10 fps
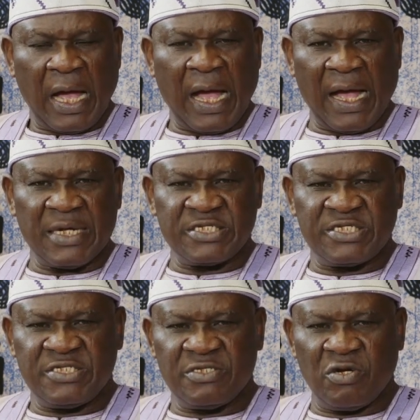
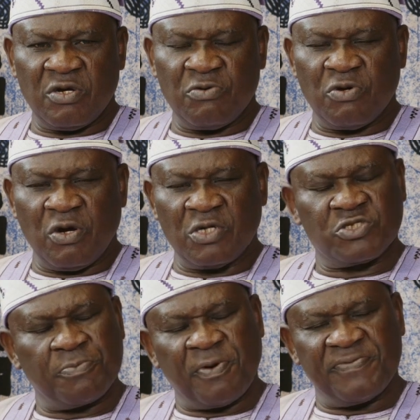And on
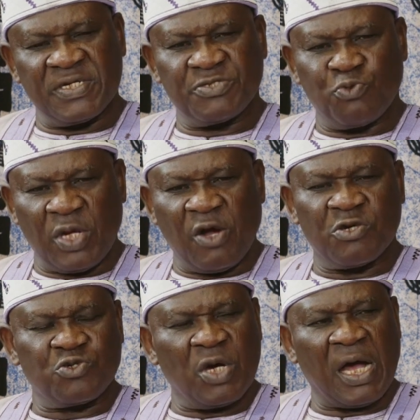top of it, we
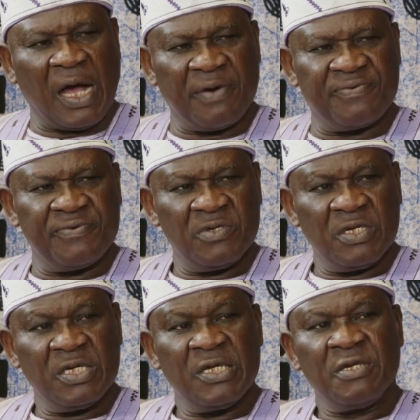also have
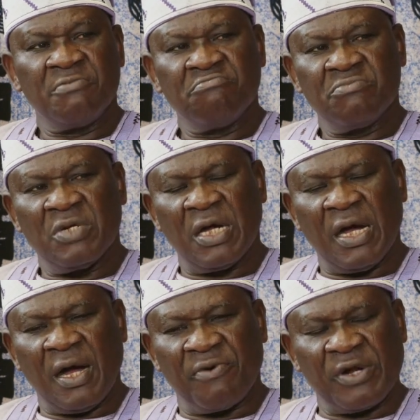
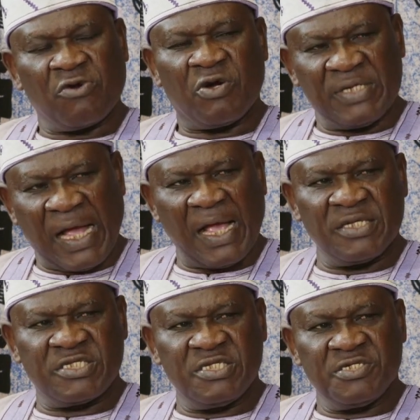a
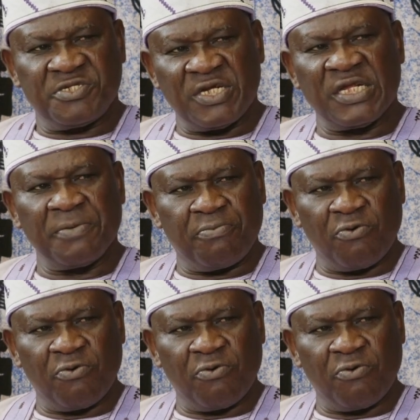recognized training